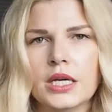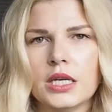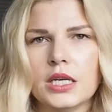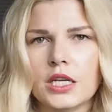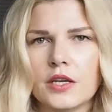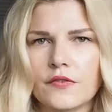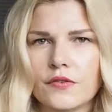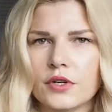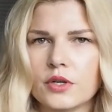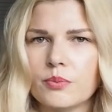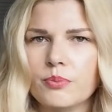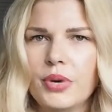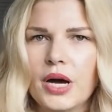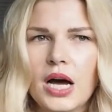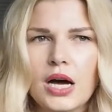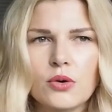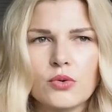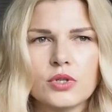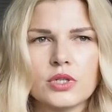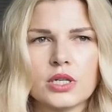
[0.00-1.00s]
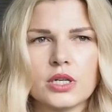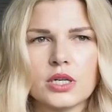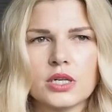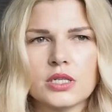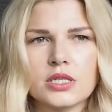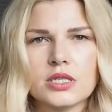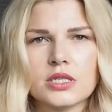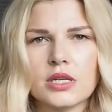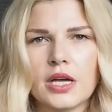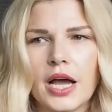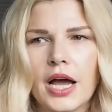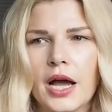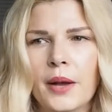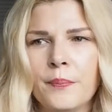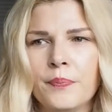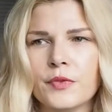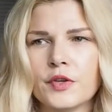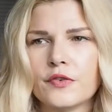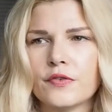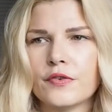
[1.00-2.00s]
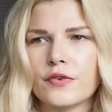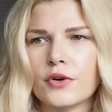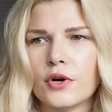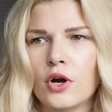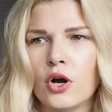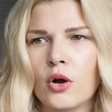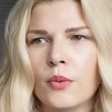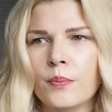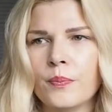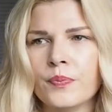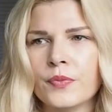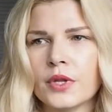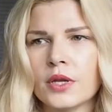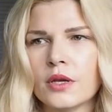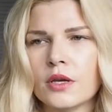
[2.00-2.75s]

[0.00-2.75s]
different powders, from